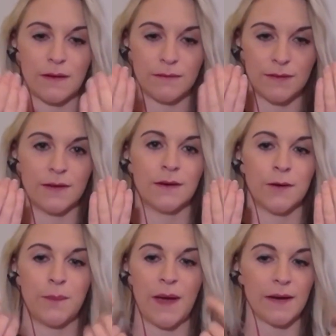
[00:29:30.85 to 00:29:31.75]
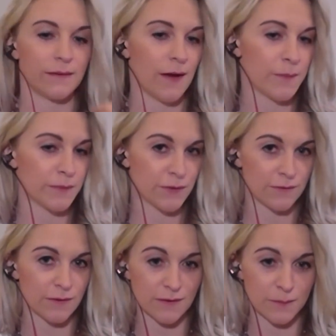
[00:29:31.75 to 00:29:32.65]
everything going to go back, upper
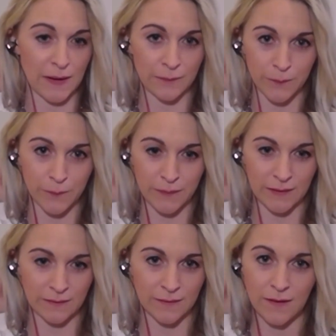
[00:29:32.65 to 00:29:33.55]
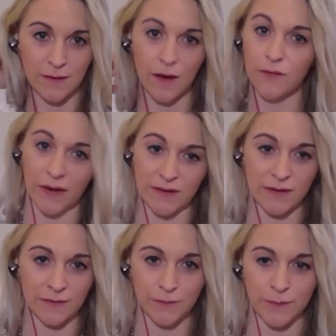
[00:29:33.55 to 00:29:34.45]
cervical spine will be
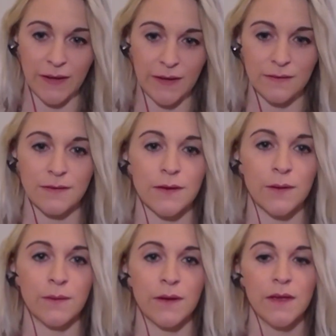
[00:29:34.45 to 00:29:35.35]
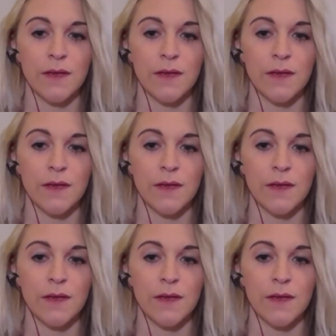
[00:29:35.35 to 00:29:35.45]
affected, right? so right.